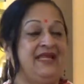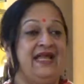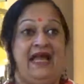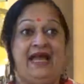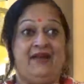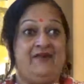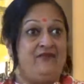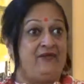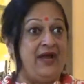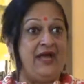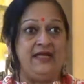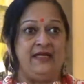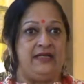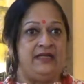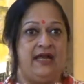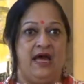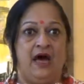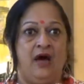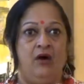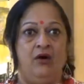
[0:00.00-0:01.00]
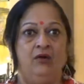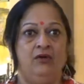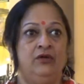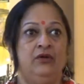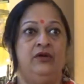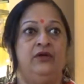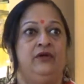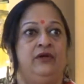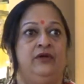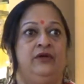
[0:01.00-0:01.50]
And right now,
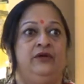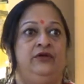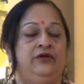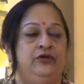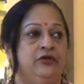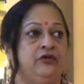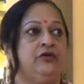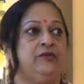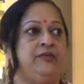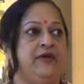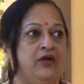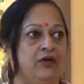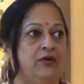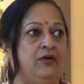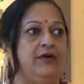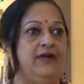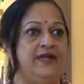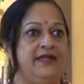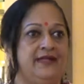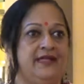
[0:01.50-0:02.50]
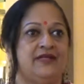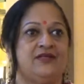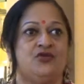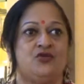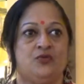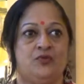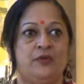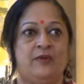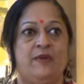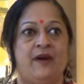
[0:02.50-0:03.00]
you could be holding that
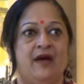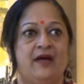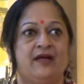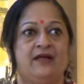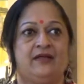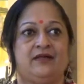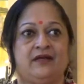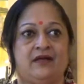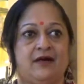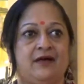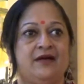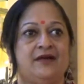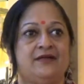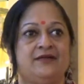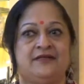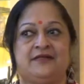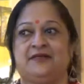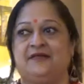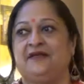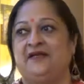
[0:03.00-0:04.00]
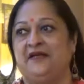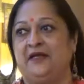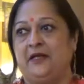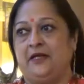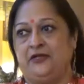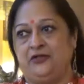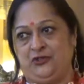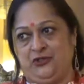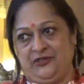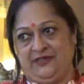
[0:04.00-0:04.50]
supermarket cart
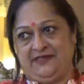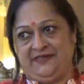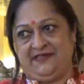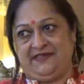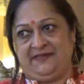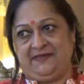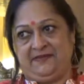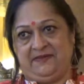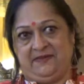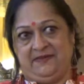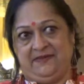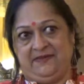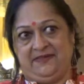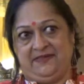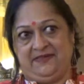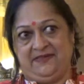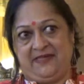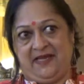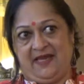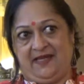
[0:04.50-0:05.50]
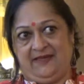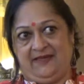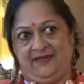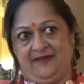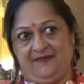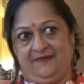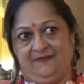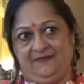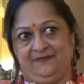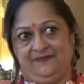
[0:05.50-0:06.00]
and just staying
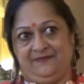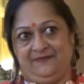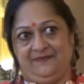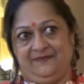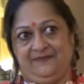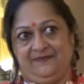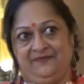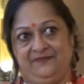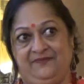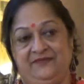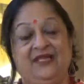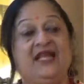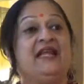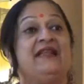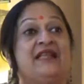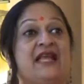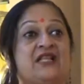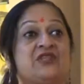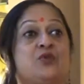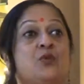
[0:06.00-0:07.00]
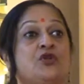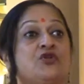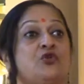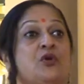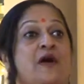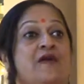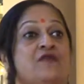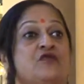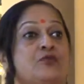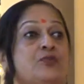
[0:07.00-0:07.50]
there. That's what you
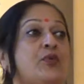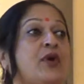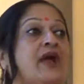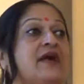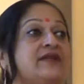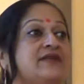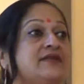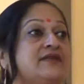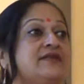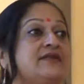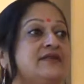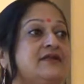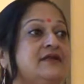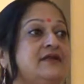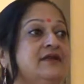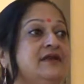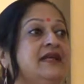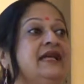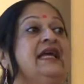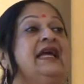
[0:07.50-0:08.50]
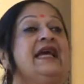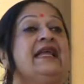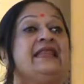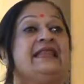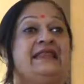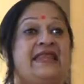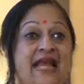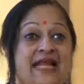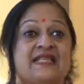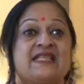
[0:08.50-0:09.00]
have to practice.
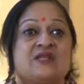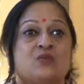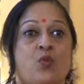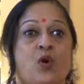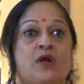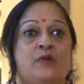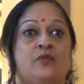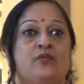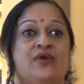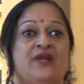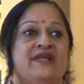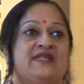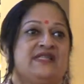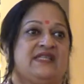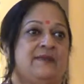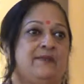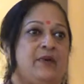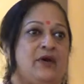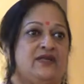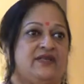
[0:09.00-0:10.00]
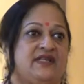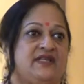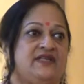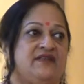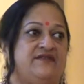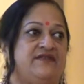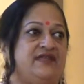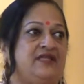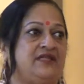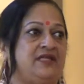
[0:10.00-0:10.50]
That's what brings the
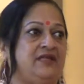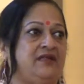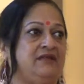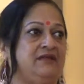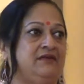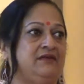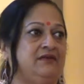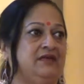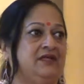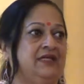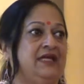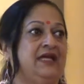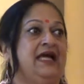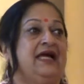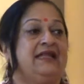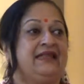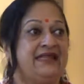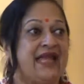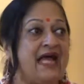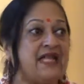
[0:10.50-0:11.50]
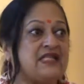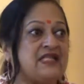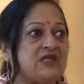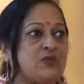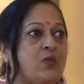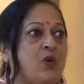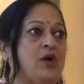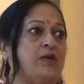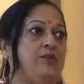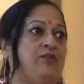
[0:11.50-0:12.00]
positivity.
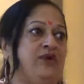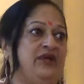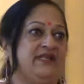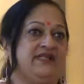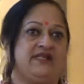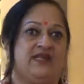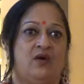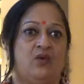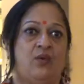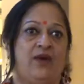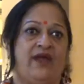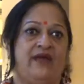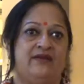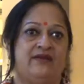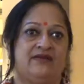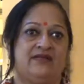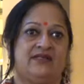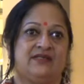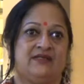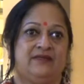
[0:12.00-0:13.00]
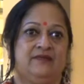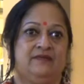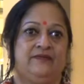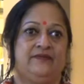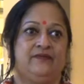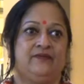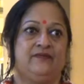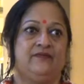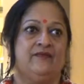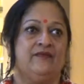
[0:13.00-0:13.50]
That's what brings awareness.
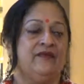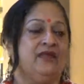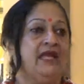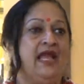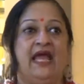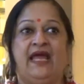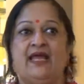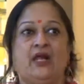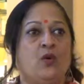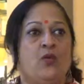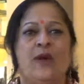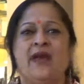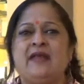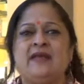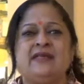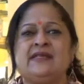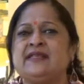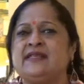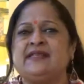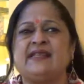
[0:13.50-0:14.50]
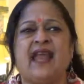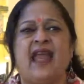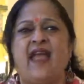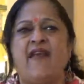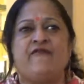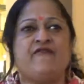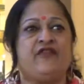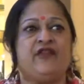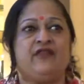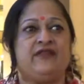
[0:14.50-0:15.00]
And awareness is
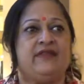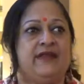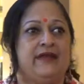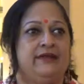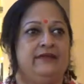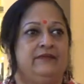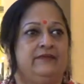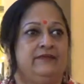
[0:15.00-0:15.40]
everything.